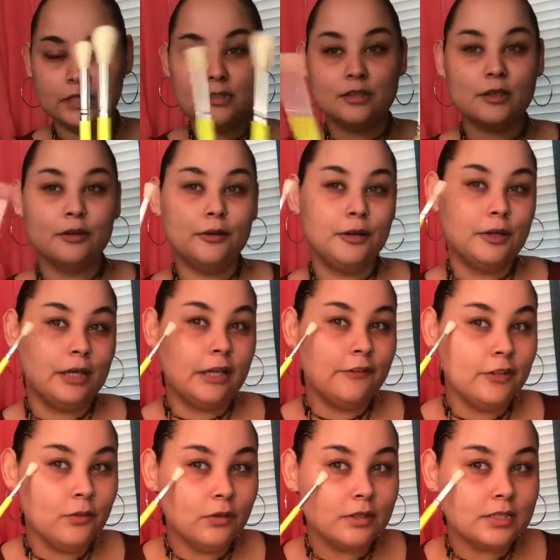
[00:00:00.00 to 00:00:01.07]
So if
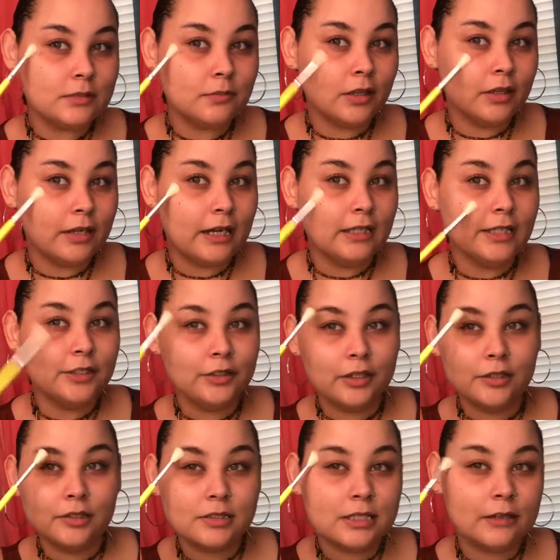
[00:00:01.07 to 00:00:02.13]
you want a smaller highlight, you
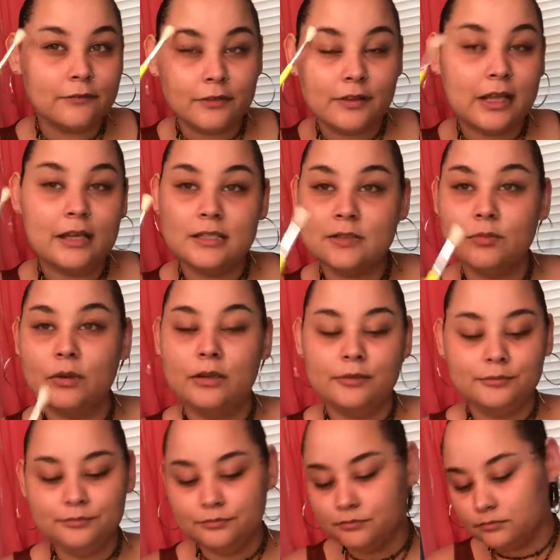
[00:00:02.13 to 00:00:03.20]
can use that for that as
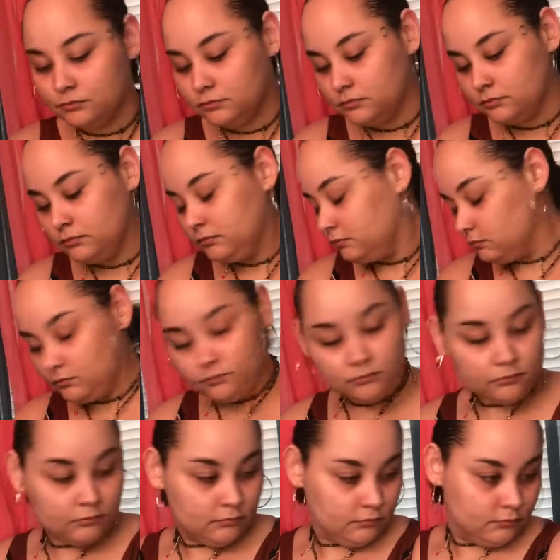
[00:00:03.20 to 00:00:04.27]
well.
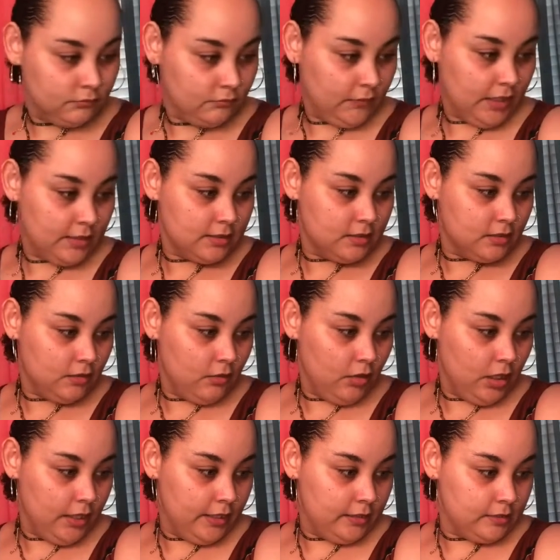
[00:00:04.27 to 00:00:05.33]
Next,
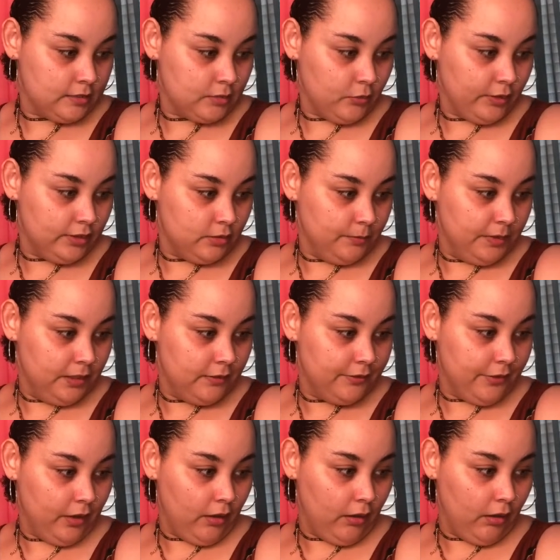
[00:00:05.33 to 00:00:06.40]
it is going to be
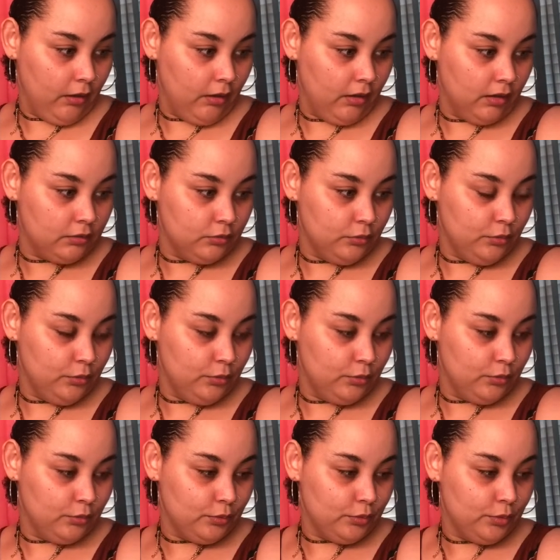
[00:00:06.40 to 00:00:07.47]
the
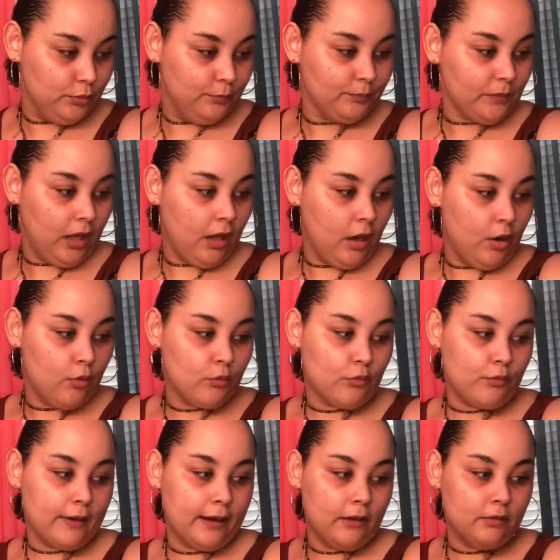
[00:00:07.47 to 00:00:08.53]

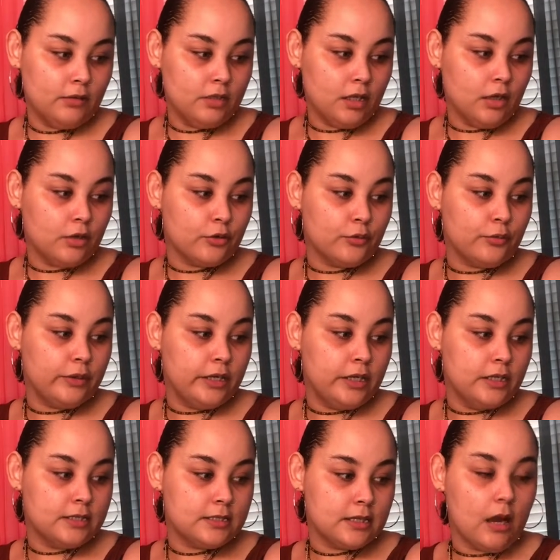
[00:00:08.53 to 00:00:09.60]
round
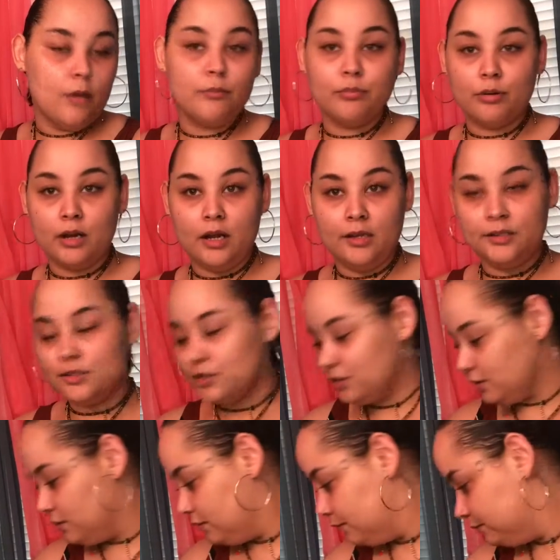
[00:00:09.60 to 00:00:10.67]
crease
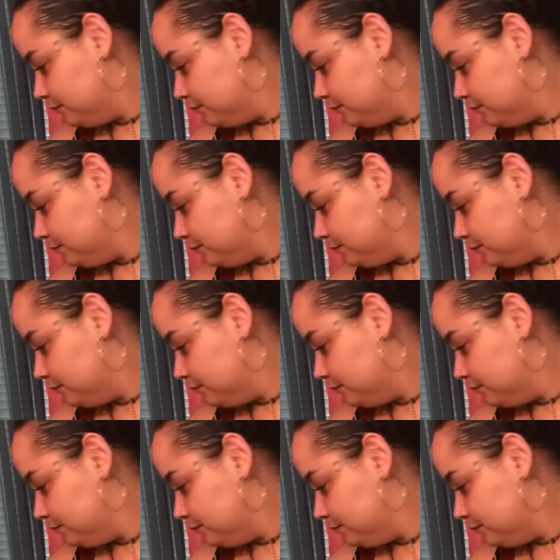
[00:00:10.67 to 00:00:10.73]
brush.